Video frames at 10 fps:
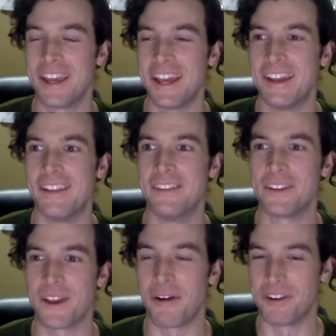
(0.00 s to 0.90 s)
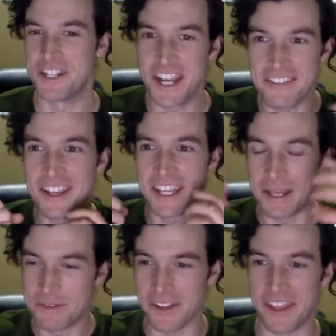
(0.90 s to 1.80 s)
And so yeah, when shaving, it
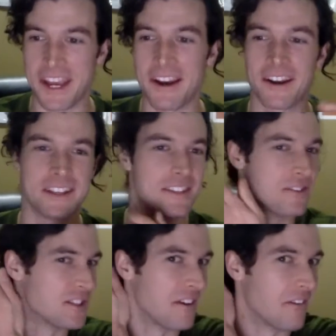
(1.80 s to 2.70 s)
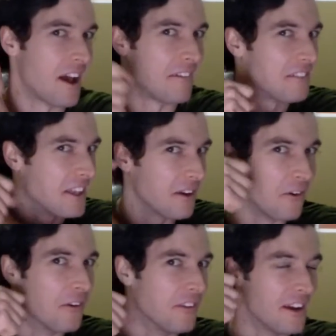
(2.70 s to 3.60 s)
keeps all the hair, because usually I have to
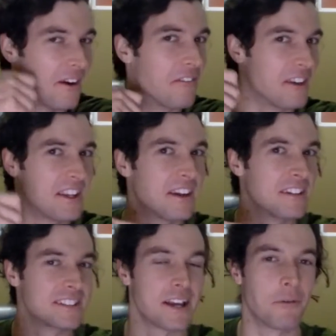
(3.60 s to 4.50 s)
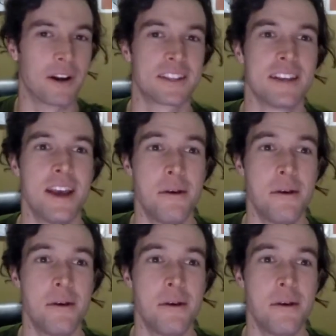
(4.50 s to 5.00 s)
hold the hair over here, so that works.